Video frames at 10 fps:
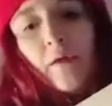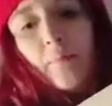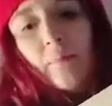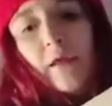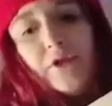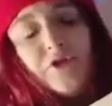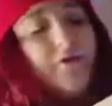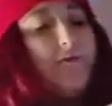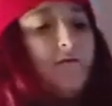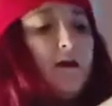made
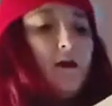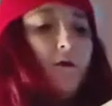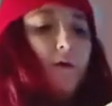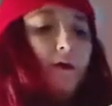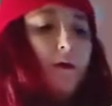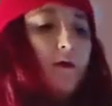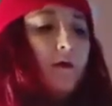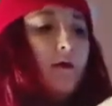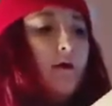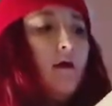just for you.
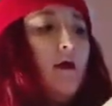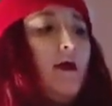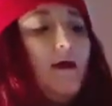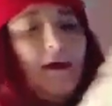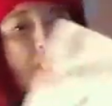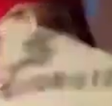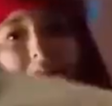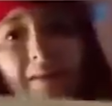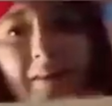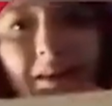And I like the